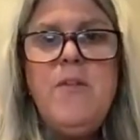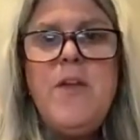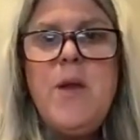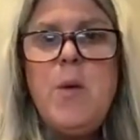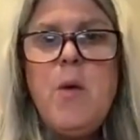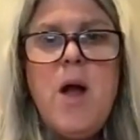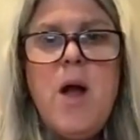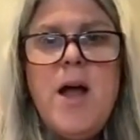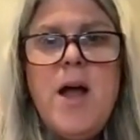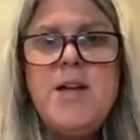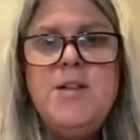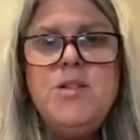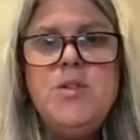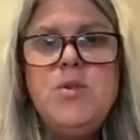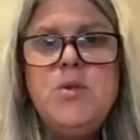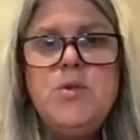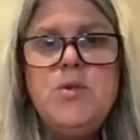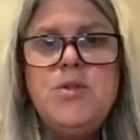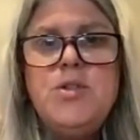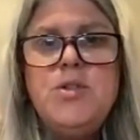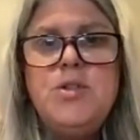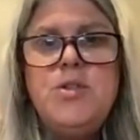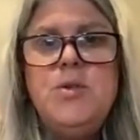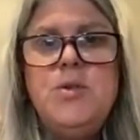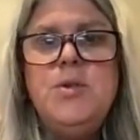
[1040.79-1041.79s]
They were high
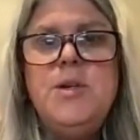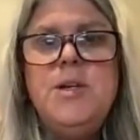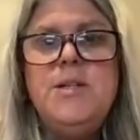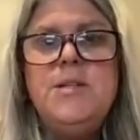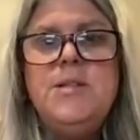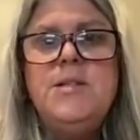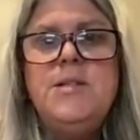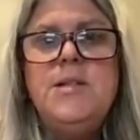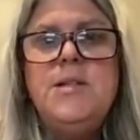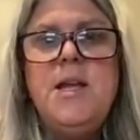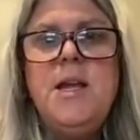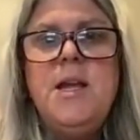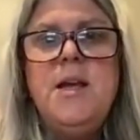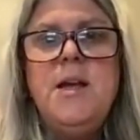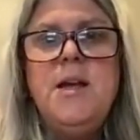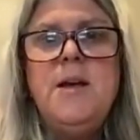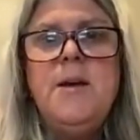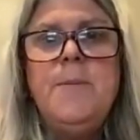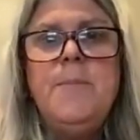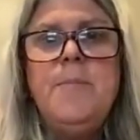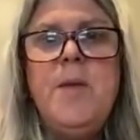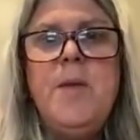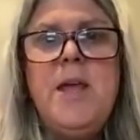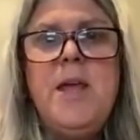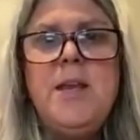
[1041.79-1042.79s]
school students
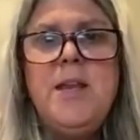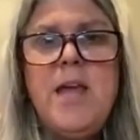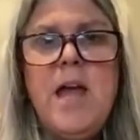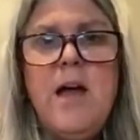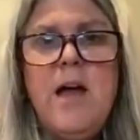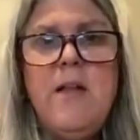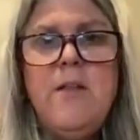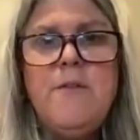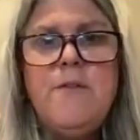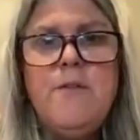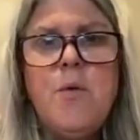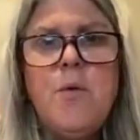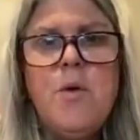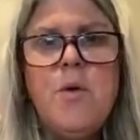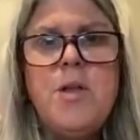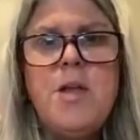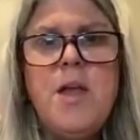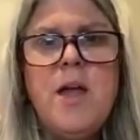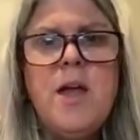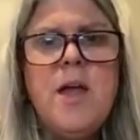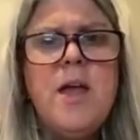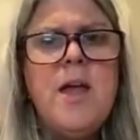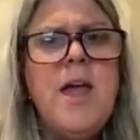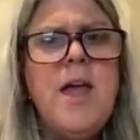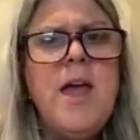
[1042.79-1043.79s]
in
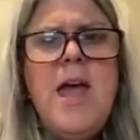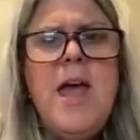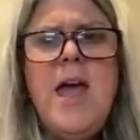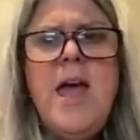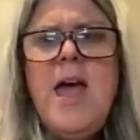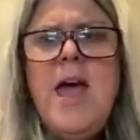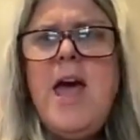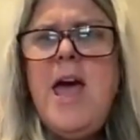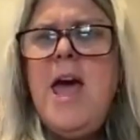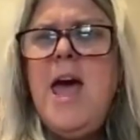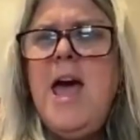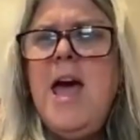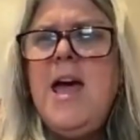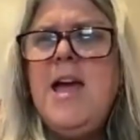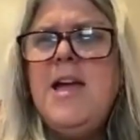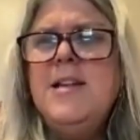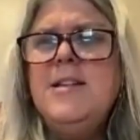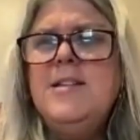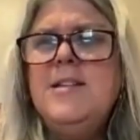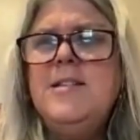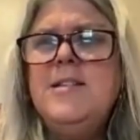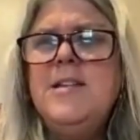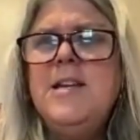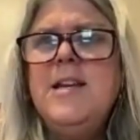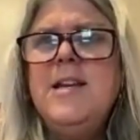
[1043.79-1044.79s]
California,
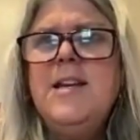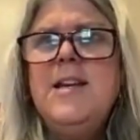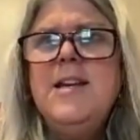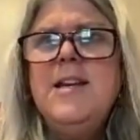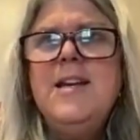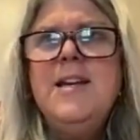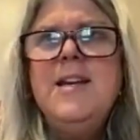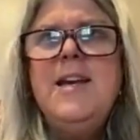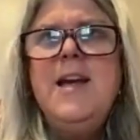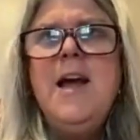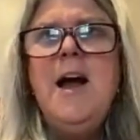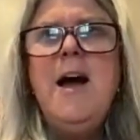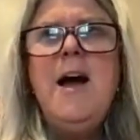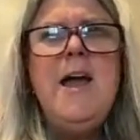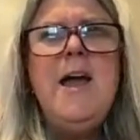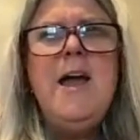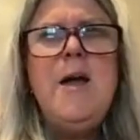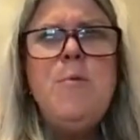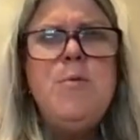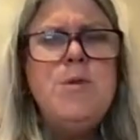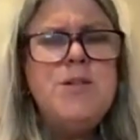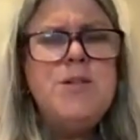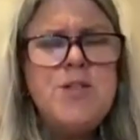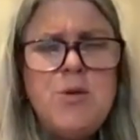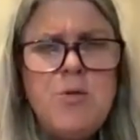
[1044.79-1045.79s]
and
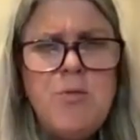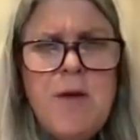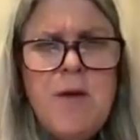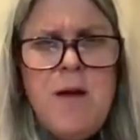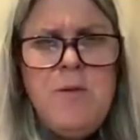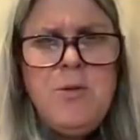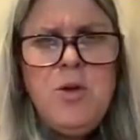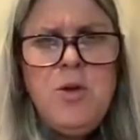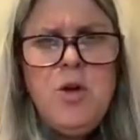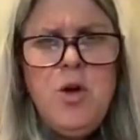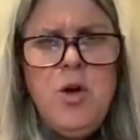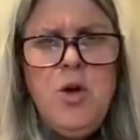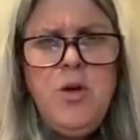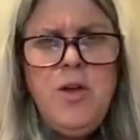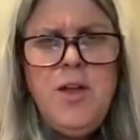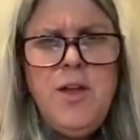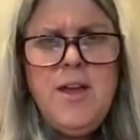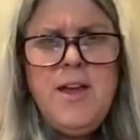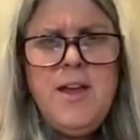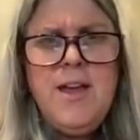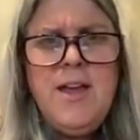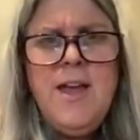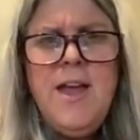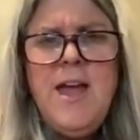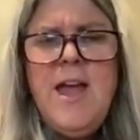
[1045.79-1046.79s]
it was around
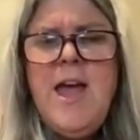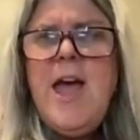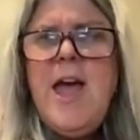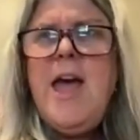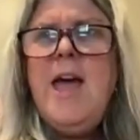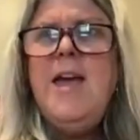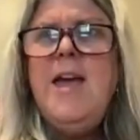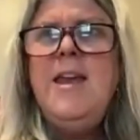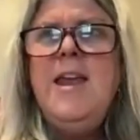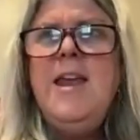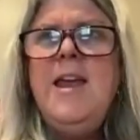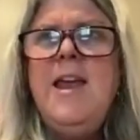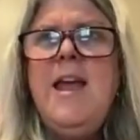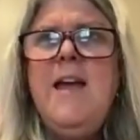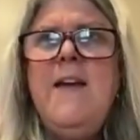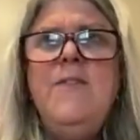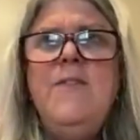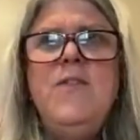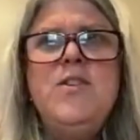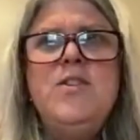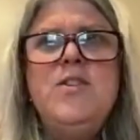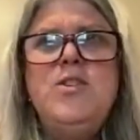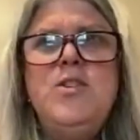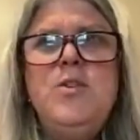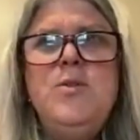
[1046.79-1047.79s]
cooking, and
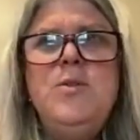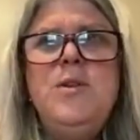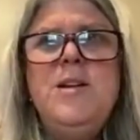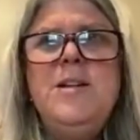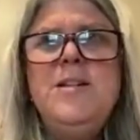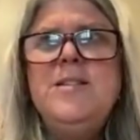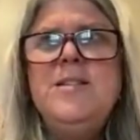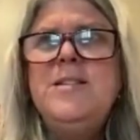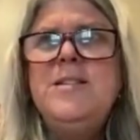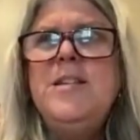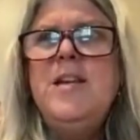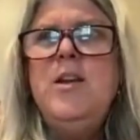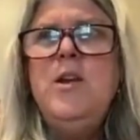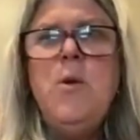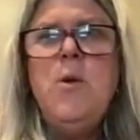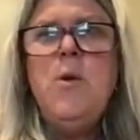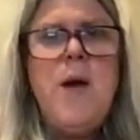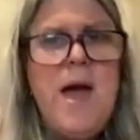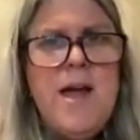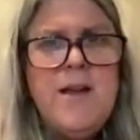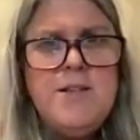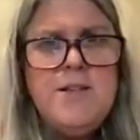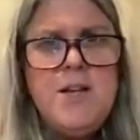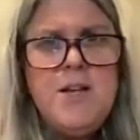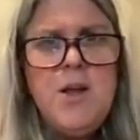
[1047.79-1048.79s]
the students
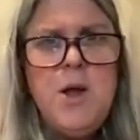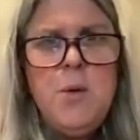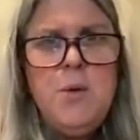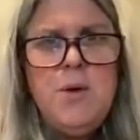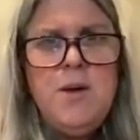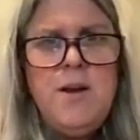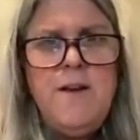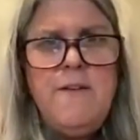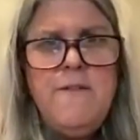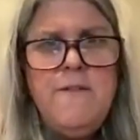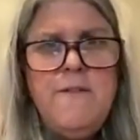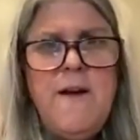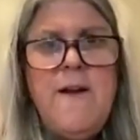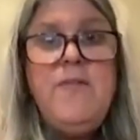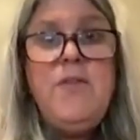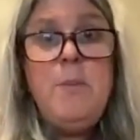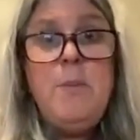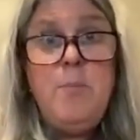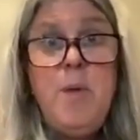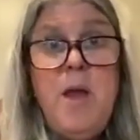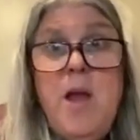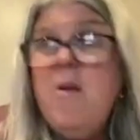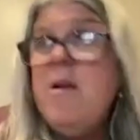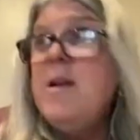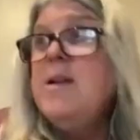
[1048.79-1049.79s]
had to go and invite the
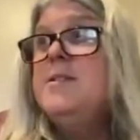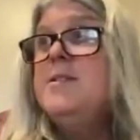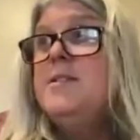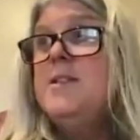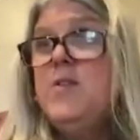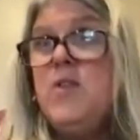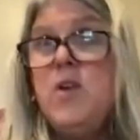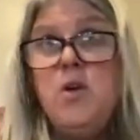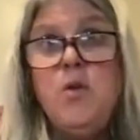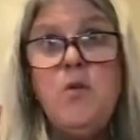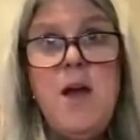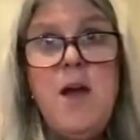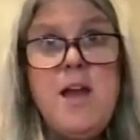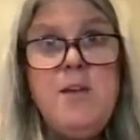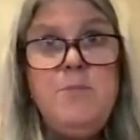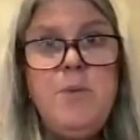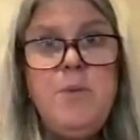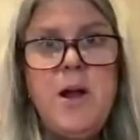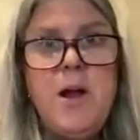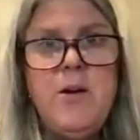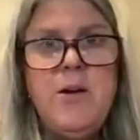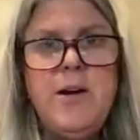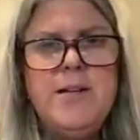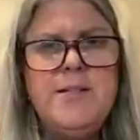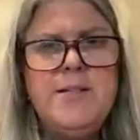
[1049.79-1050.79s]
parents and the
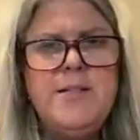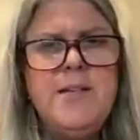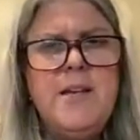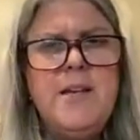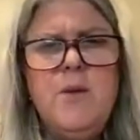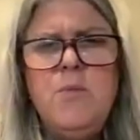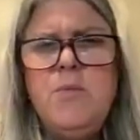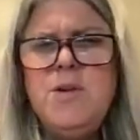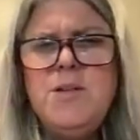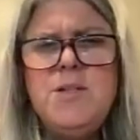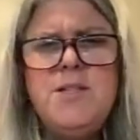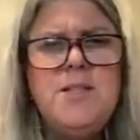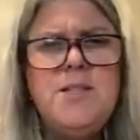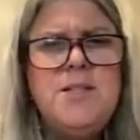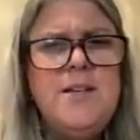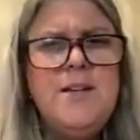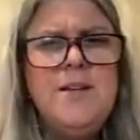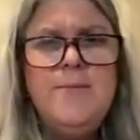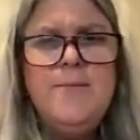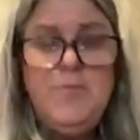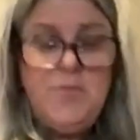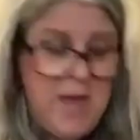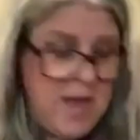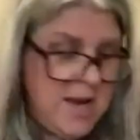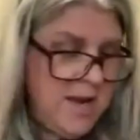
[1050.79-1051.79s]
grandparents, and it was
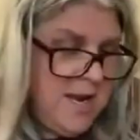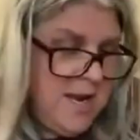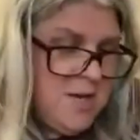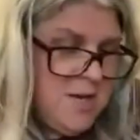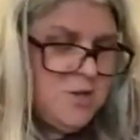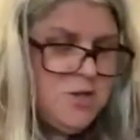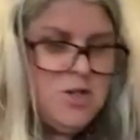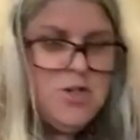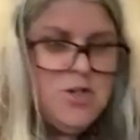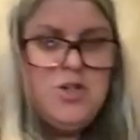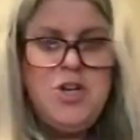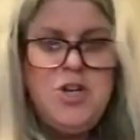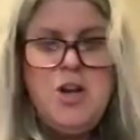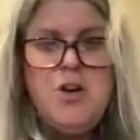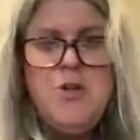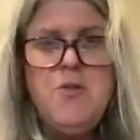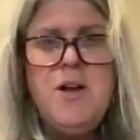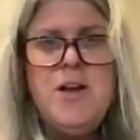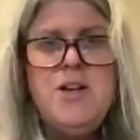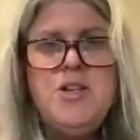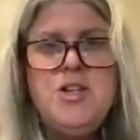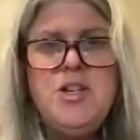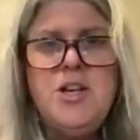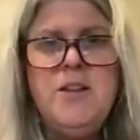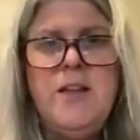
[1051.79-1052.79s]
that
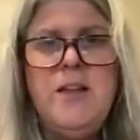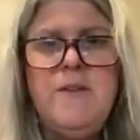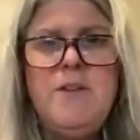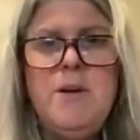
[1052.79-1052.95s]
intergenerational.